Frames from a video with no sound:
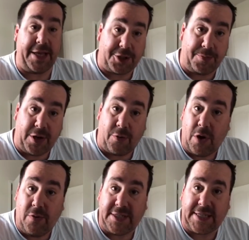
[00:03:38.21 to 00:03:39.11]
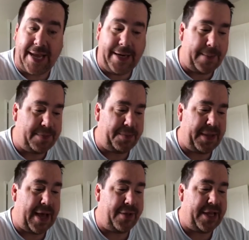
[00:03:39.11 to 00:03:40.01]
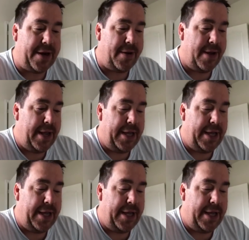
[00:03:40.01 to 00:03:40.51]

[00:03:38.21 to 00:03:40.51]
Ish Monroe is signed up to be out there.